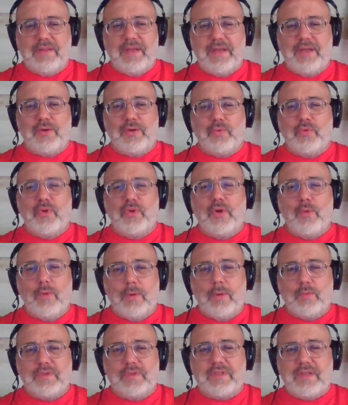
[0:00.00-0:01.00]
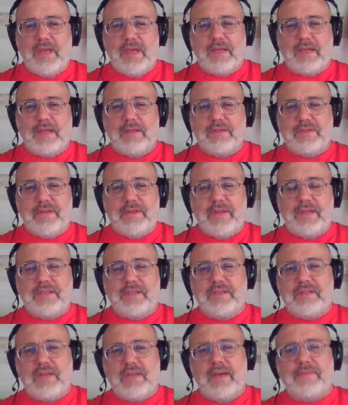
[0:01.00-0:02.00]
they don't know what was taken, so they
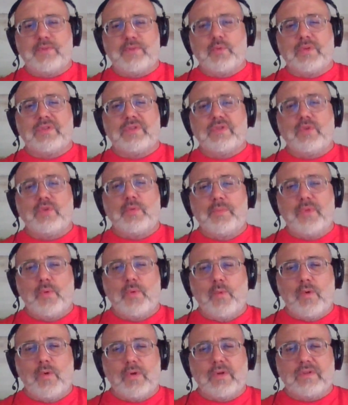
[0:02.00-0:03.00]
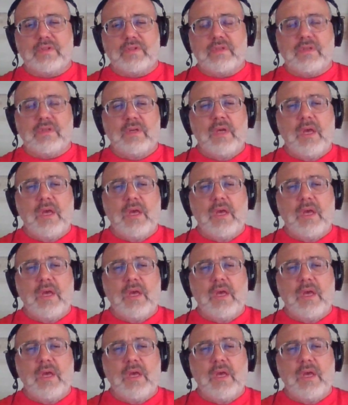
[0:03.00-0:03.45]
just have to assume the worst.